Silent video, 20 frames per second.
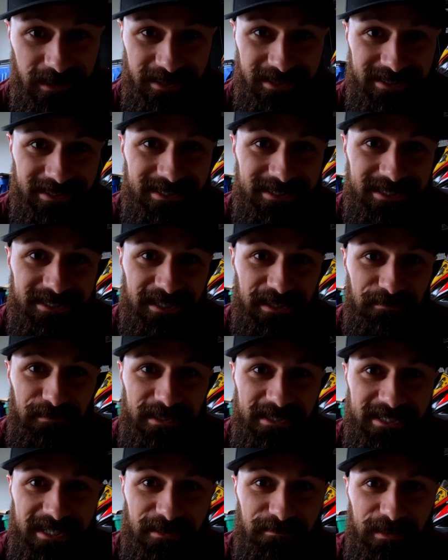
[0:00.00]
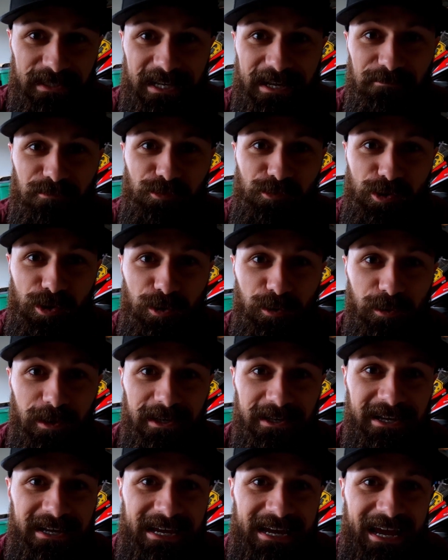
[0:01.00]
is I'm going to set up the camera real
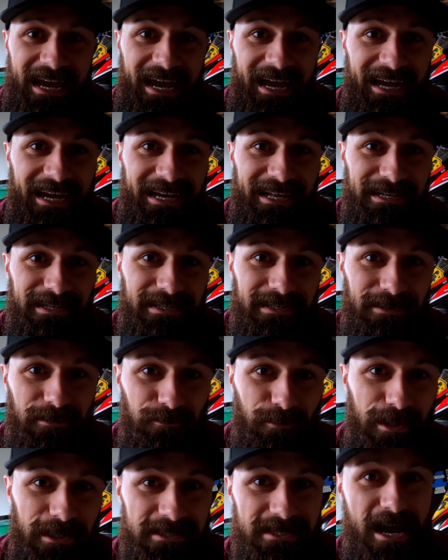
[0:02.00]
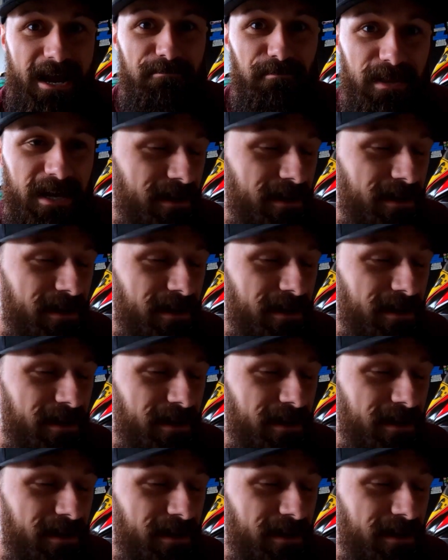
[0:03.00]
quick and run a time